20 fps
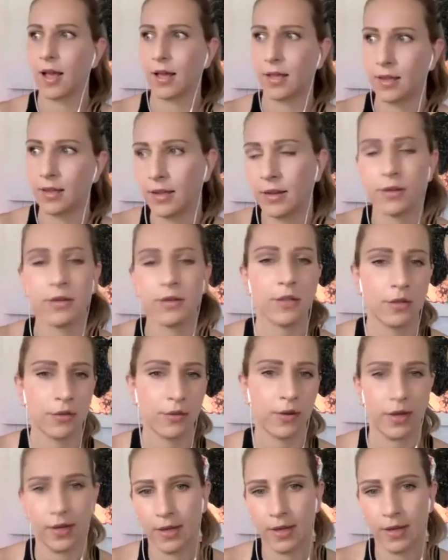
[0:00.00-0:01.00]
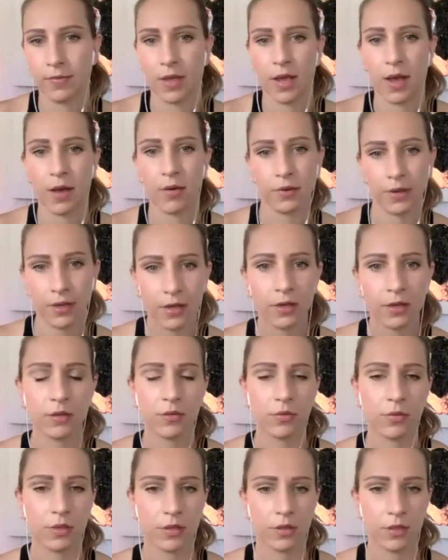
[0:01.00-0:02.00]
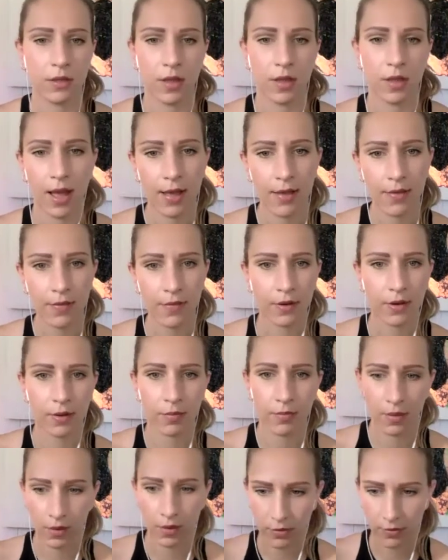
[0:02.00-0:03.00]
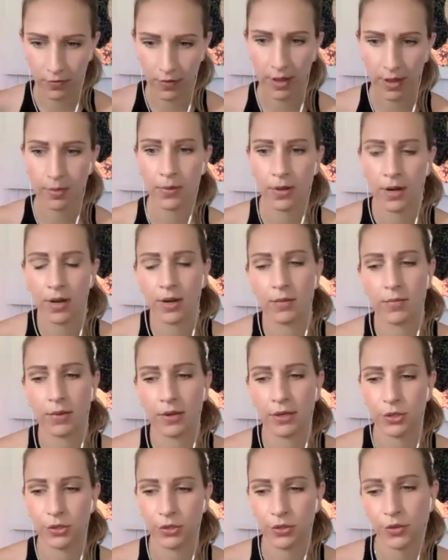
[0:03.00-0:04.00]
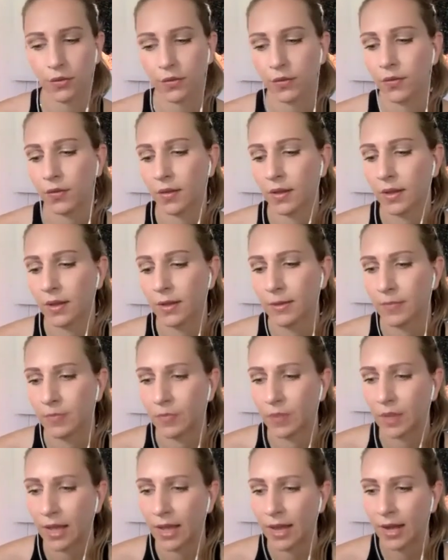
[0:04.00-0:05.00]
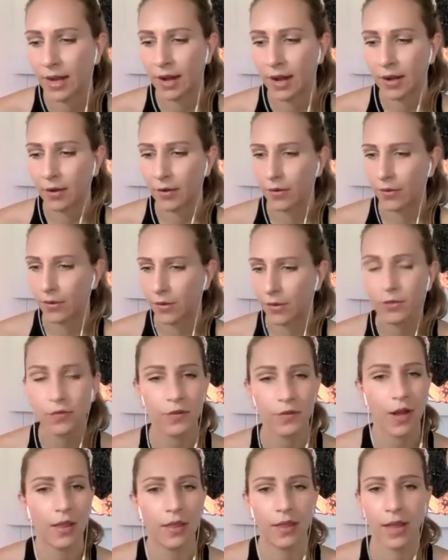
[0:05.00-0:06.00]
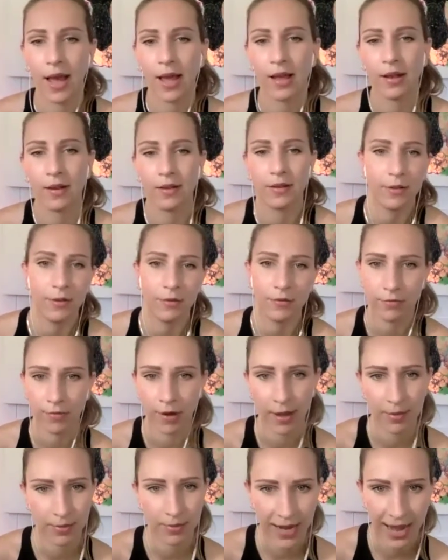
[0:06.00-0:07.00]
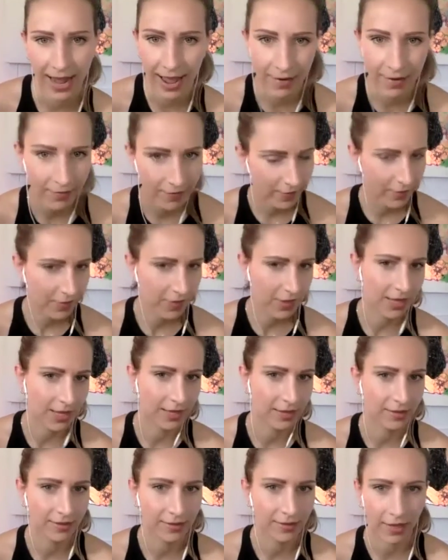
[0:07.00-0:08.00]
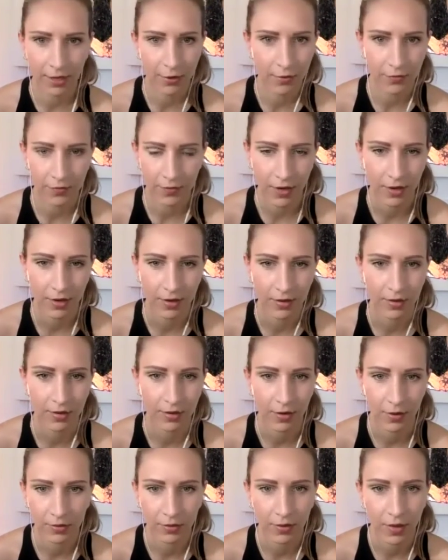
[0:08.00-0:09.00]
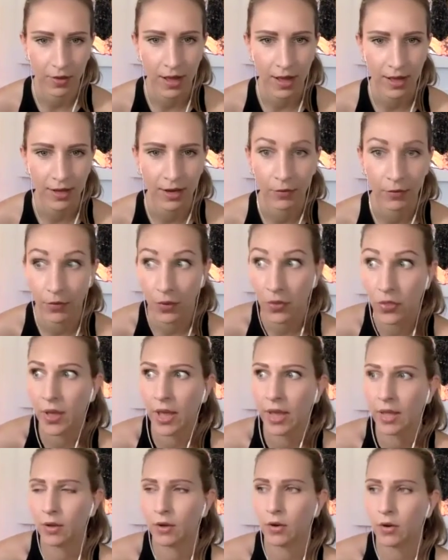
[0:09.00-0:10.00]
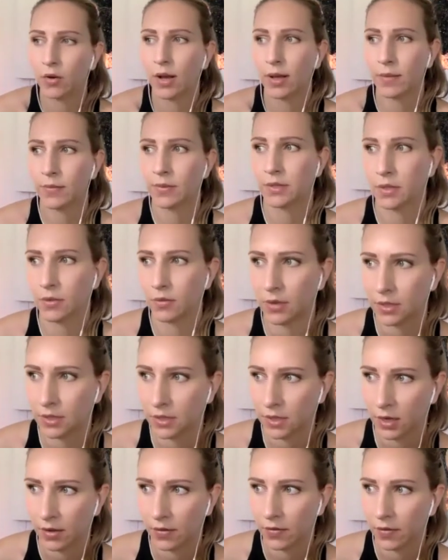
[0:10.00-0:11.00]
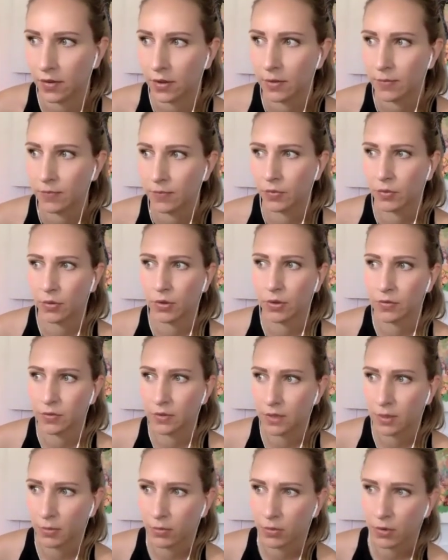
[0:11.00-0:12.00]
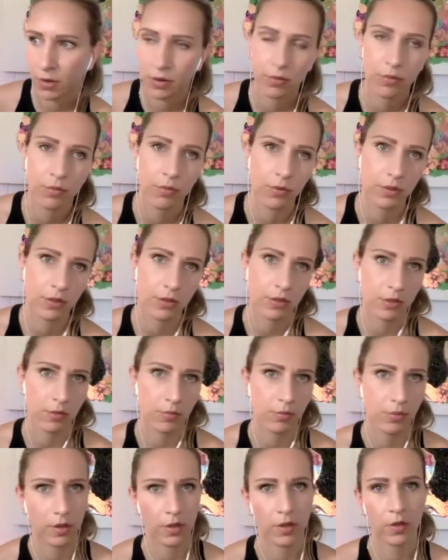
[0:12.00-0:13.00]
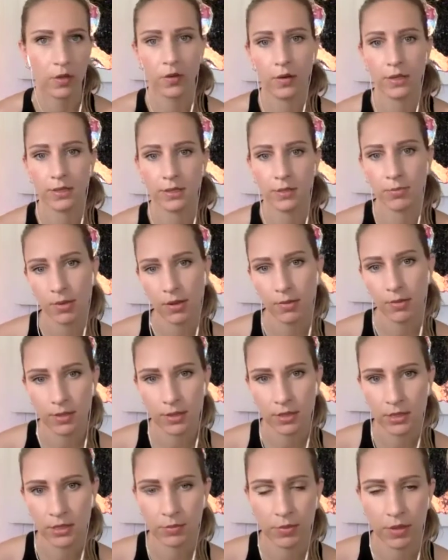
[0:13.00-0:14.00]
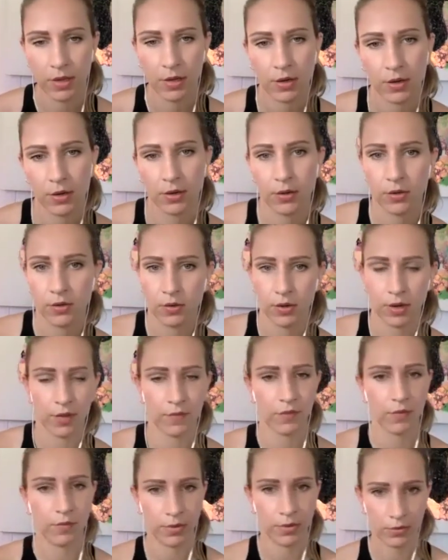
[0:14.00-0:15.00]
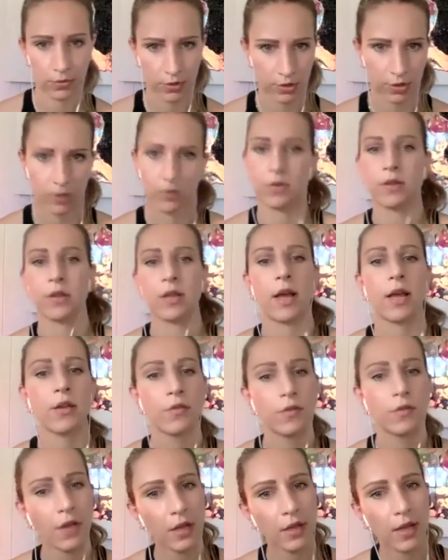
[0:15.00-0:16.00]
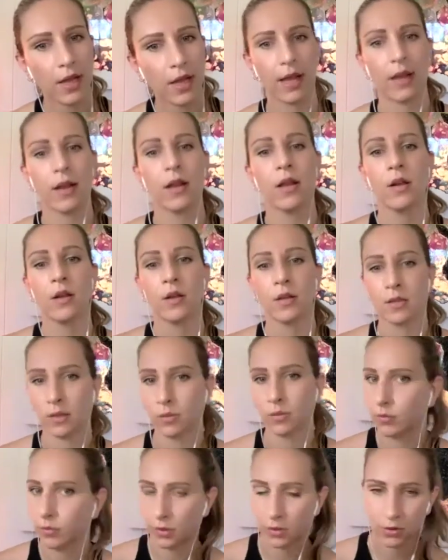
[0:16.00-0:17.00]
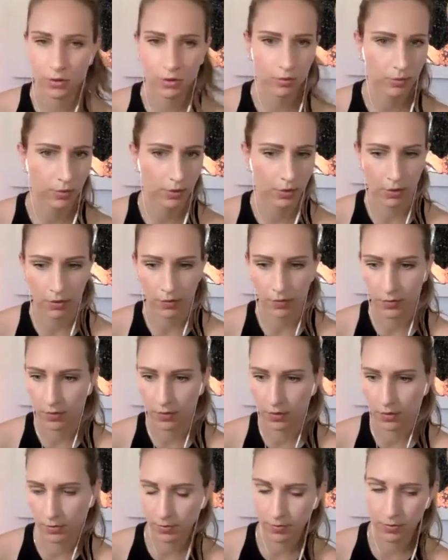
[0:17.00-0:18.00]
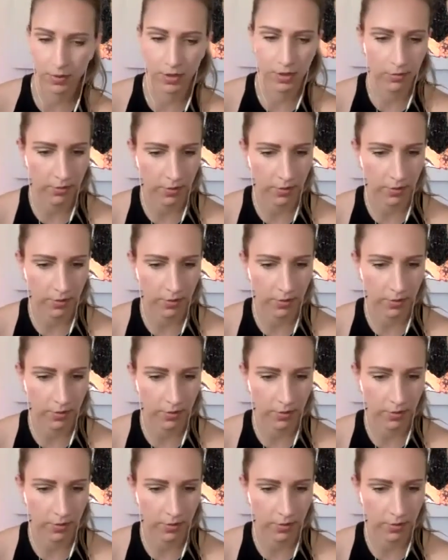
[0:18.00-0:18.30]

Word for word: here's who I am now and here's what's alive, and I'm here to vibrate at my truth. And I know you've done that. You've wiped everything that you've done online. And with that, you know, comes the risk of, well, if someone wants to book you as a public speaker, you don't have the post showing that you've done that. Someone wants to book you for brand